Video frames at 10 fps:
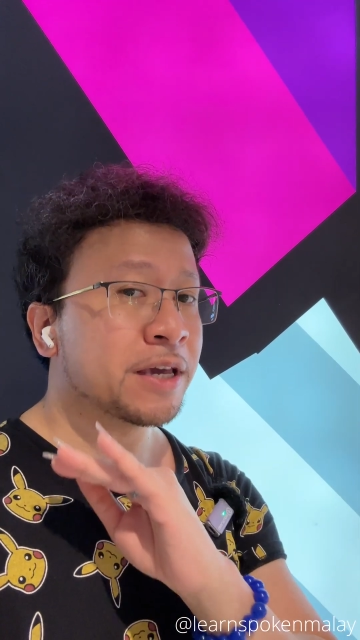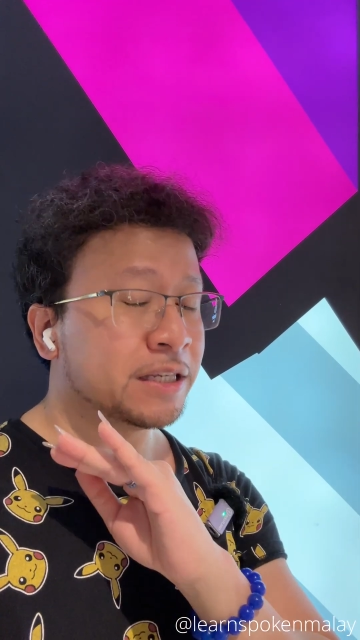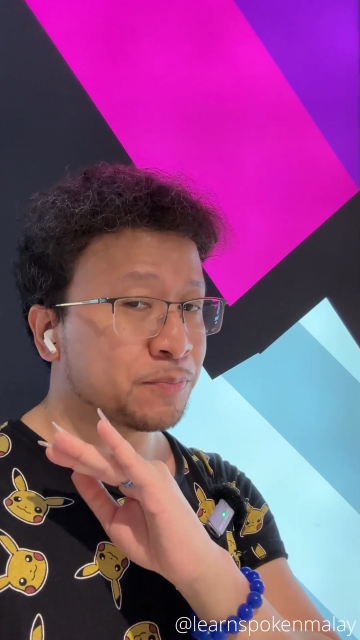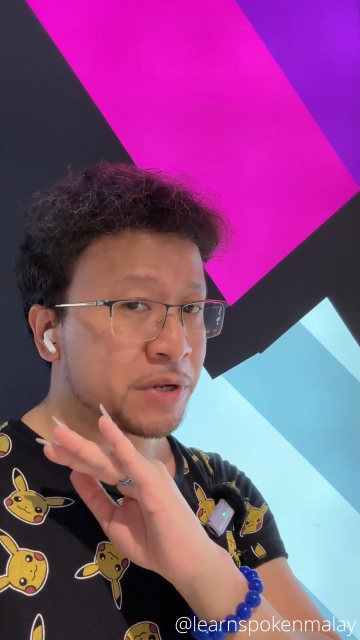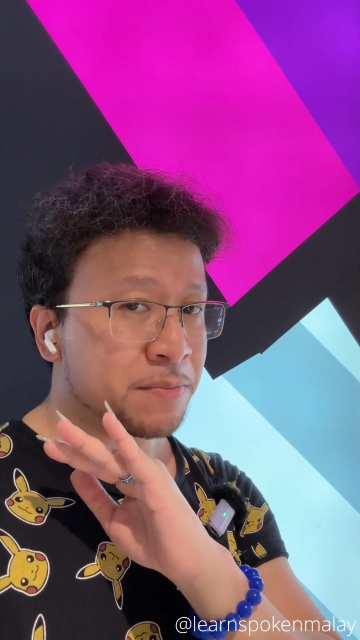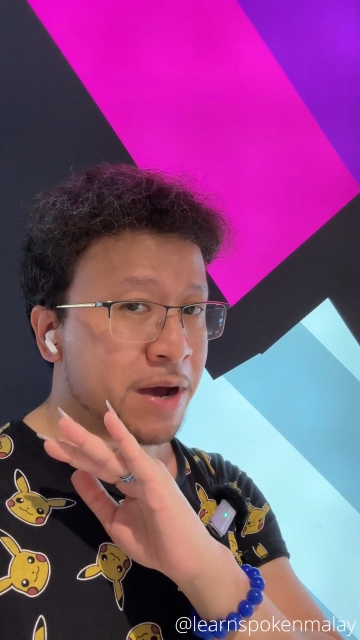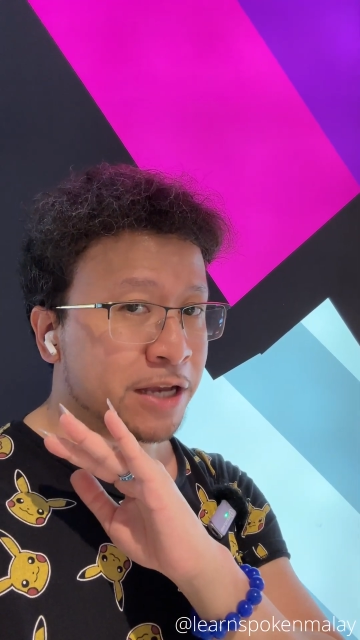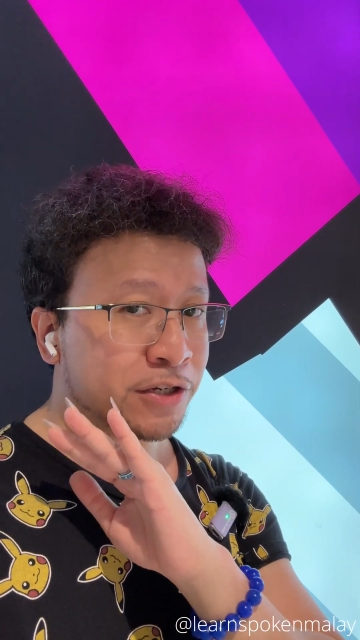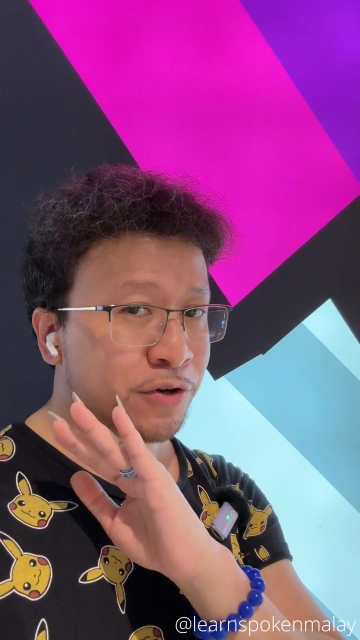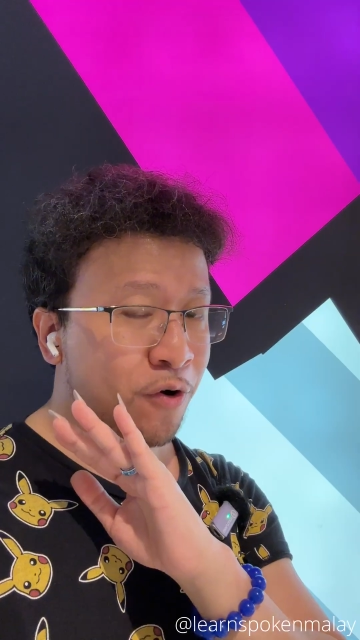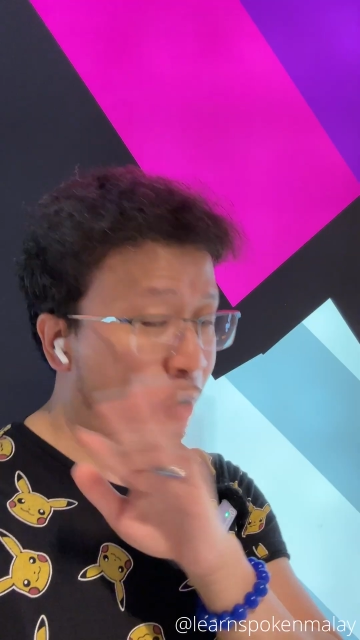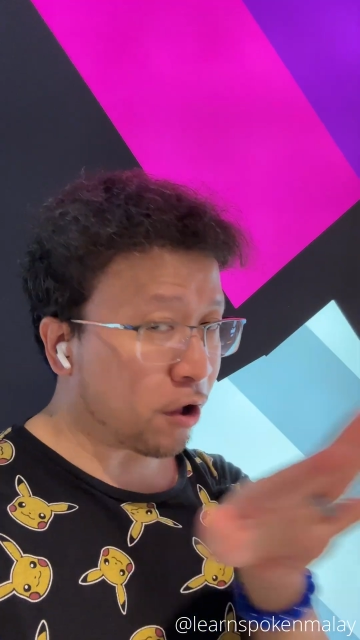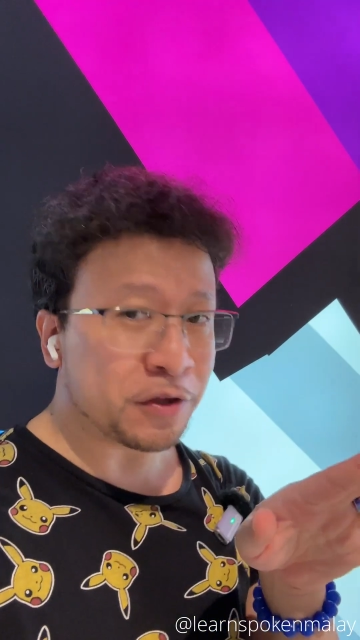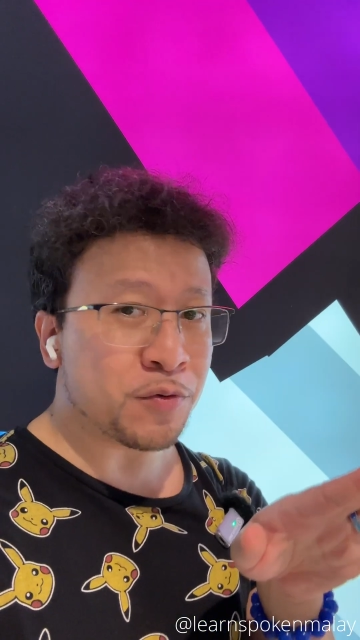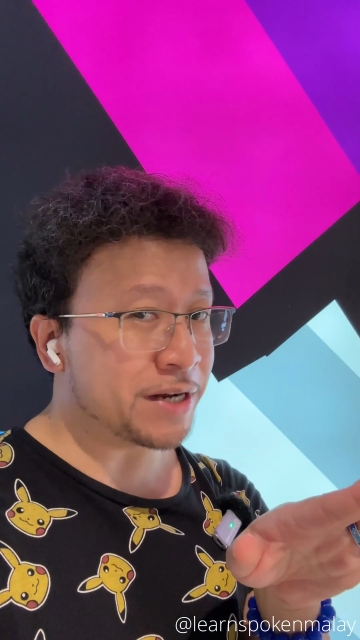is pretty much
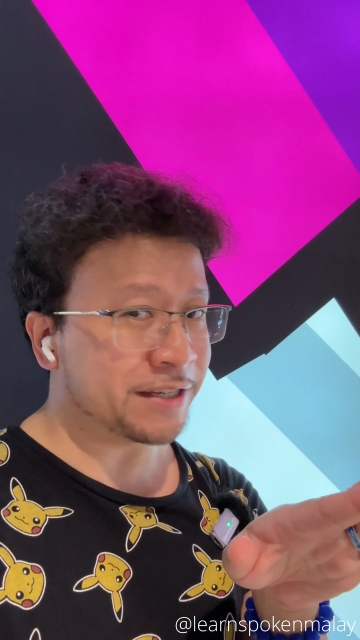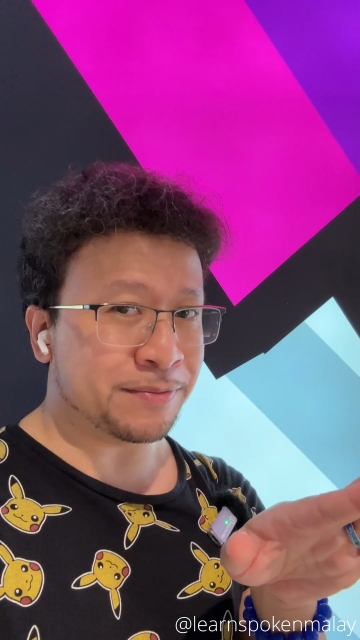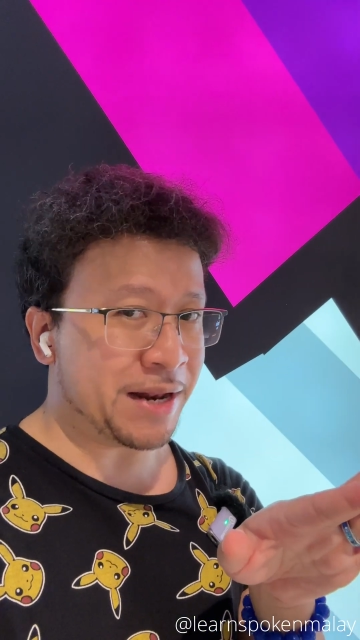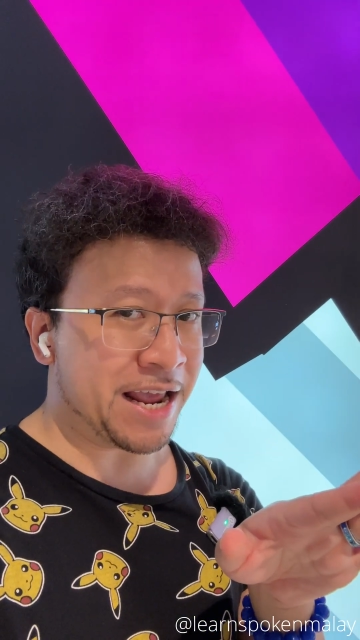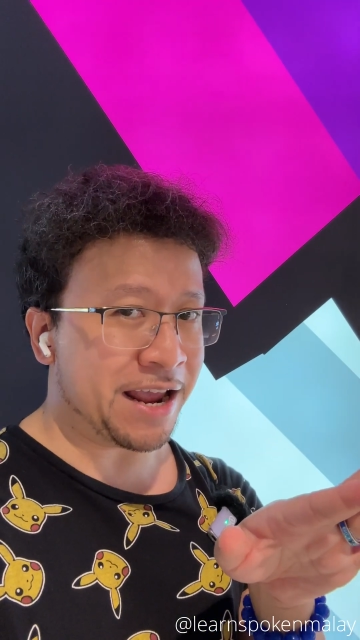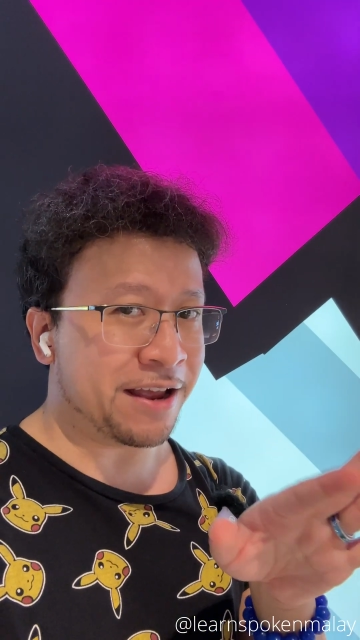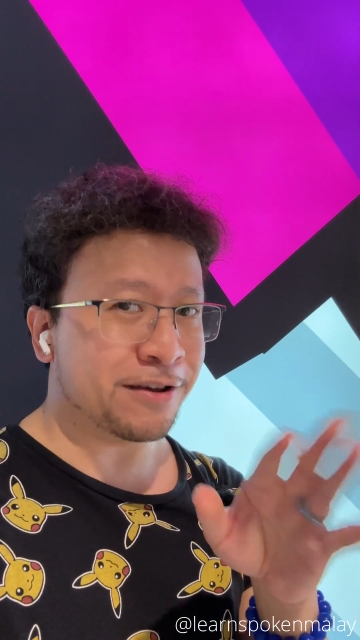all the words in Malay.